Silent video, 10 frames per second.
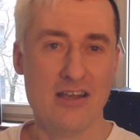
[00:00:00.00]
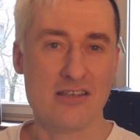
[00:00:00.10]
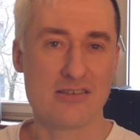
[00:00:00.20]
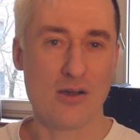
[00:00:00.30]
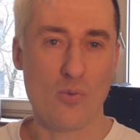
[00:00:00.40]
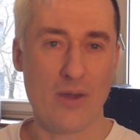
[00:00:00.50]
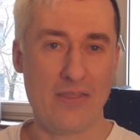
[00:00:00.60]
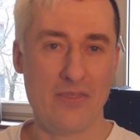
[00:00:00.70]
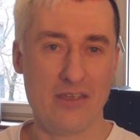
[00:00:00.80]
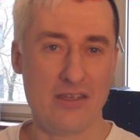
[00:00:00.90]
So
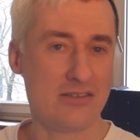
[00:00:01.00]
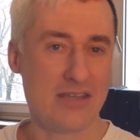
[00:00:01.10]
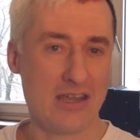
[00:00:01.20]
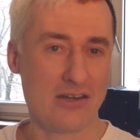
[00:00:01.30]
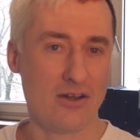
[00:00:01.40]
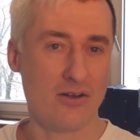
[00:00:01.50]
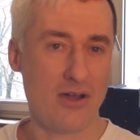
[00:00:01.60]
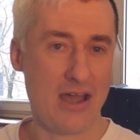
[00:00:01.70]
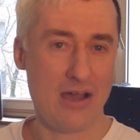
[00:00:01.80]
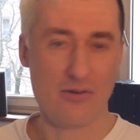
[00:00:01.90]
when the techno
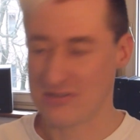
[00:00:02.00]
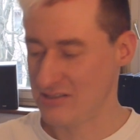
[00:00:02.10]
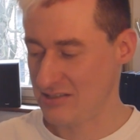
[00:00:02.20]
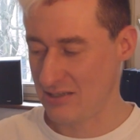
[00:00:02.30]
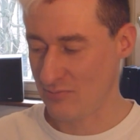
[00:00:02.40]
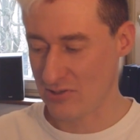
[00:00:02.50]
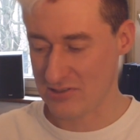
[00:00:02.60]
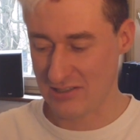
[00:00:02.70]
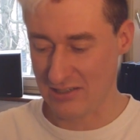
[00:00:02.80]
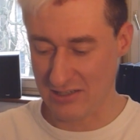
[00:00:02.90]
house scene
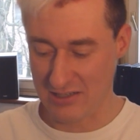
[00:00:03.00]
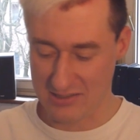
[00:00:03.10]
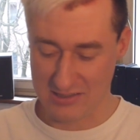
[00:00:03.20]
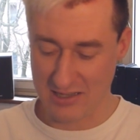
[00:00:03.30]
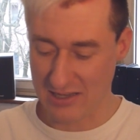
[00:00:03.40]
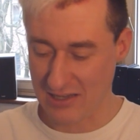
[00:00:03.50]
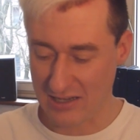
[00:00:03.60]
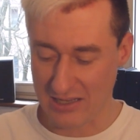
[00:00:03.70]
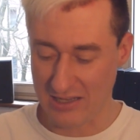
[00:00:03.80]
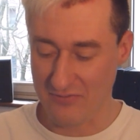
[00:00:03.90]
was still in its like
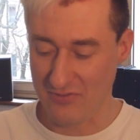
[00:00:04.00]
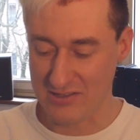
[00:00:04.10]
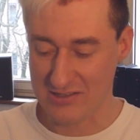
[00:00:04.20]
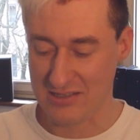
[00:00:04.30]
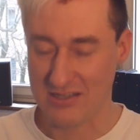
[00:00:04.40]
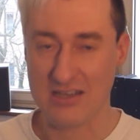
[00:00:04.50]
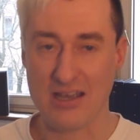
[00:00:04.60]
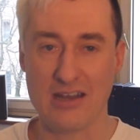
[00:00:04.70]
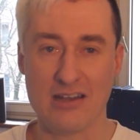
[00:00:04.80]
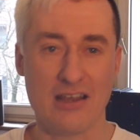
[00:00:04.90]
kind of infancy
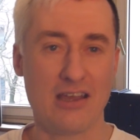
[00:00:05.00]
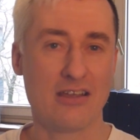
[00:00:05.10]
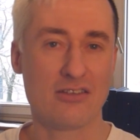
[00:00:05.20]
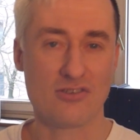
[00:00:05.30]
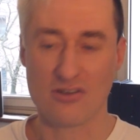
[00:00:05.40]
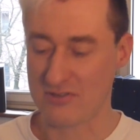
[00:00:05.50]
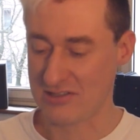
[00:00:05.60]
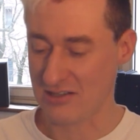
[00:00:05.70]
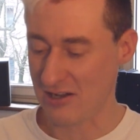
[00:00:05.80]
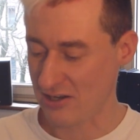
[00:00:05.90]
and like
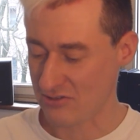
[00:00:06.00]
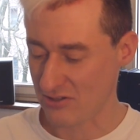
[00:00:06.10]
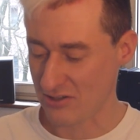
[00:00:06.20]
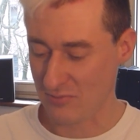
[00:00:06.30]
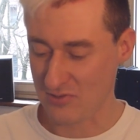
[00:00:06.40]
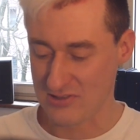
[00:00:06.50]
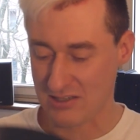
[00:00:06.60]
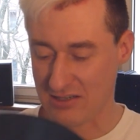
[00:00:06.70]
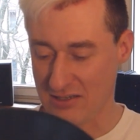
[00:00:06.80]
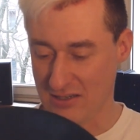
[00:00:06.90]
genres in electronic
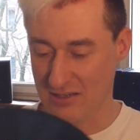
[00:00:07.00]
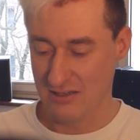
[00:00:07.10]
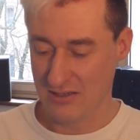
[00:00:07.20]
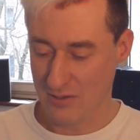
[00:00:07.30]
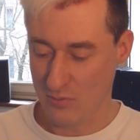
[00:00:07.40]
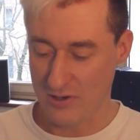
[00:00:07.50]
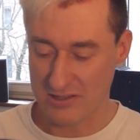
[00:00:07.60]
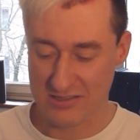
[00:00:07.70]
music were